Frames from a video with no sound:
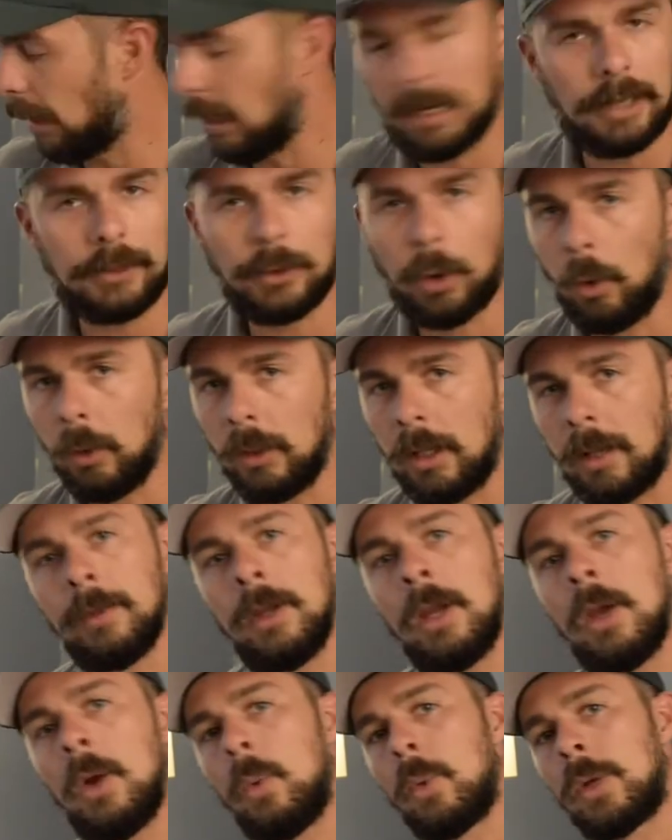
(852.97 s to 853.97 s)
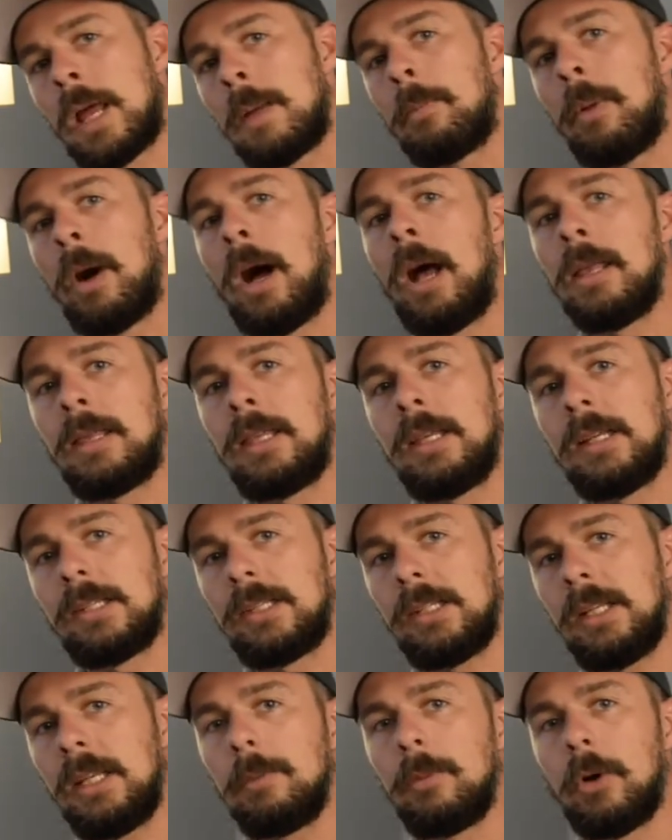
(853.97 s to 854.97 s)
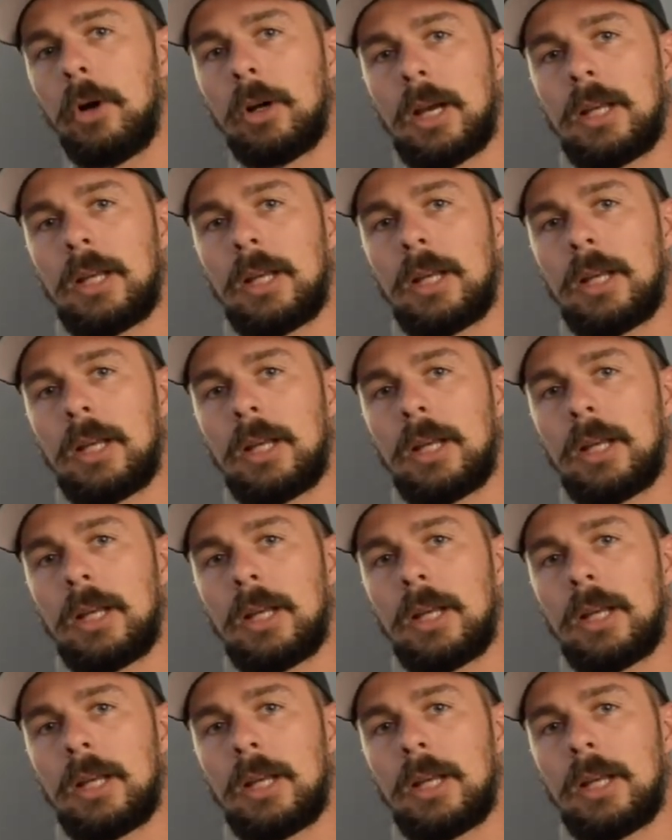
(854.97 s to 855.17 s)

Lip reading: And I told him, when I bought this ebook,